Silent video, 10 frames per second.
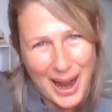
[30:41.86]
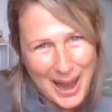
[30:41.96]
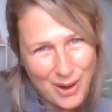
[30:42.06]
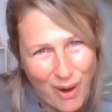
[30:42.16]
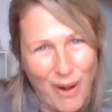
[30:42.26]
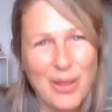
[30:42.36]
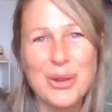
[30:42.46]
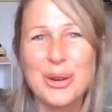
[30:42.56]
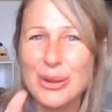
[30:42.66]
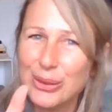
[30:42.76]
an
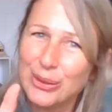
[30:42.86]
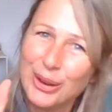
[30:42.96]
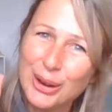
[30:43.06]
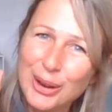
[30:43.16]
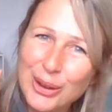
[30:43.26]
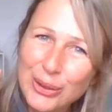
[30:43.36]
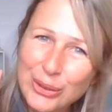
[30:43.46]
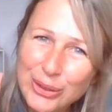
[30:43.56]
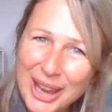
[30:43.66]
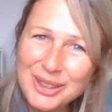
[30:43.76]
author's
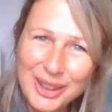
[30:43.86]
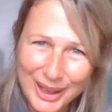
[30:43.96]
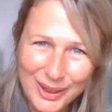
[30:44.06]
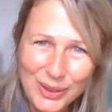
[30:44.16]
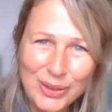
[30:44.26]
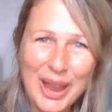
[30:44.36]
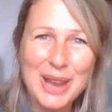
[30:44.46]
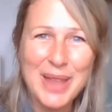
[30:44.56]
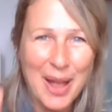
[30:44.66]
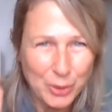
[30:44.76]
sentence,
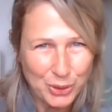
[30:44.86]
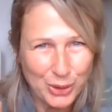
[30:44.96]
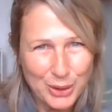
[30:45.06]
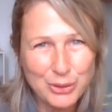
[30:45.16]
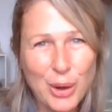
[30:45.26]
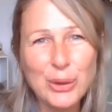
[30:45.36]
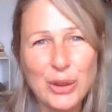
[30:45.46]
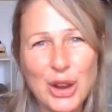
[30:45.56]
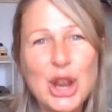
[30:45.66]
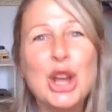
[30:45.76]
and that's what you're going to focus
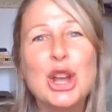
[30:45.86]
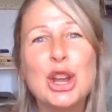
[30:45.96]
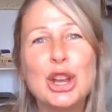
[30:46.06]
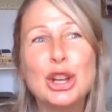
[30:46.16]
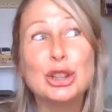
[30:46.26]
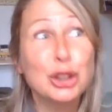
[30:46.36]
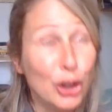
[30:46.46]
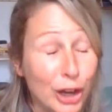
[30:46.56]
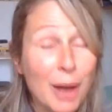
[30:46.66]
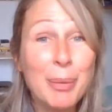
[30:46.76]
on,
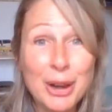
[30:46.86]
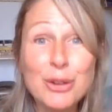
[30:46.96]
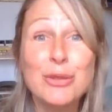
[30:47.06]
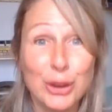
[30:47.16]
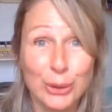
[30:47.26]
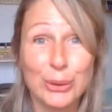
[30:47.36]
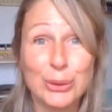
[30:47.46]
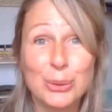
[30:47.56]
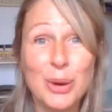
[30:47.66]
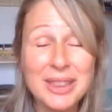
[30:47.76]
look up
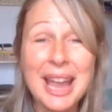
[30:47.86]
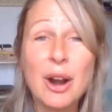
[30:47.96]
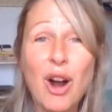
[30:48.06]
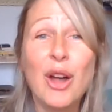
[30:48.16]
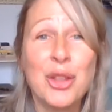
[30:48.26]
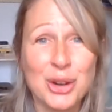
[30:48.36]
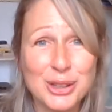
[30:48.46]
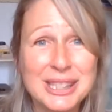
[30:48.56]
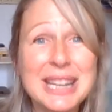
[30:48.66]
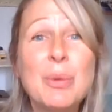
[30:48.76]
interviews with that author,
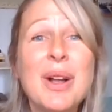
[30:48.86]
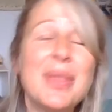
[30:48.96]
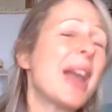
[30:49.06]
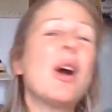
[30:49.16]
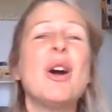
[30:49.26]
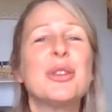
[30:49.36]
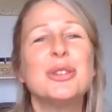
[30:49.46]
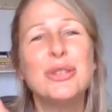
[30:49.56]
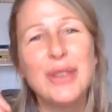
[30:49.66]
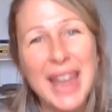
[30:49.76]
see what that author
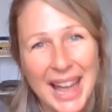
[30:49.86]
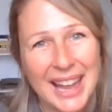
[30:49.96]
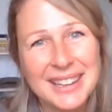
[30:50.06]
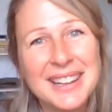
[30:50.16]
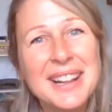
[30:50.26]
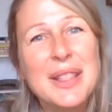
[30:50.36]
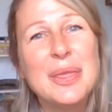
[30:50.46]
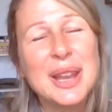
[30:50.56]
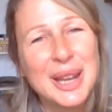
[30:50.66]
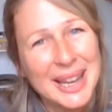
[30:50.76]
said
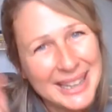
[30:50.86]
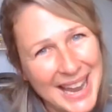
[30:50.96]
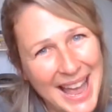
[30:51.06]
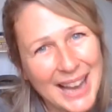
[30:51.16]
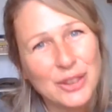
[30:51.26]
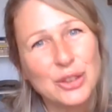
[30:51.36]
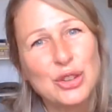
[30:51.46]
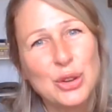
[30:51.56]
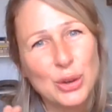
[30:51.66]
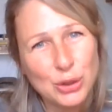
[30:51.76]
that connects
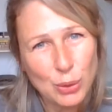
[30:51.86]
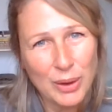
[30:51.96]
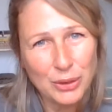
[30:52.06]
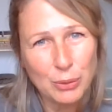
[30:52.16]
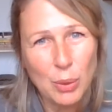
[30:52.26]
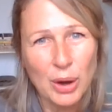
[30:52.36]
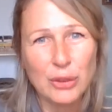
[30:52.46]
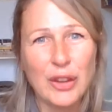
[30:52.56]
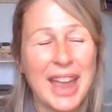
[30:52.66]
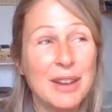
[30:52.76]
to your choice of
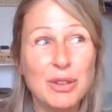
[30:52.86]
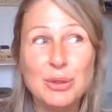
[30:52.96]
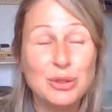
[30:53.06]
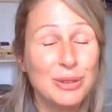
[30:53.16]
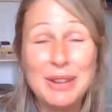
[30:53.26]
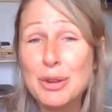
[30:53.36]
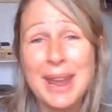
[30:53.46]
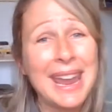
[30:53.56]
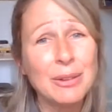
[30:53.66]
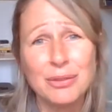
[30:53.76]
words. And if you
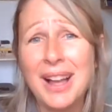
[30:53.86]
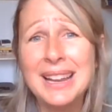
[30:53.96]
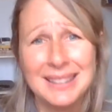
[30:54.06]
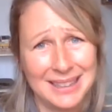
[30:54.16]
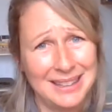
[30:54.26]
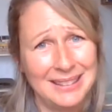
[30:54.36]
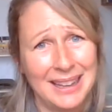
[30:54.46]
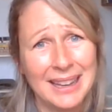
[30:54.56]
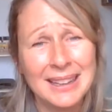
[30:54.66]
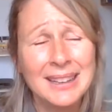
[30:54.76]
can't find
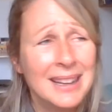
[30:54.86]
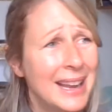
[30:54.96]
anything,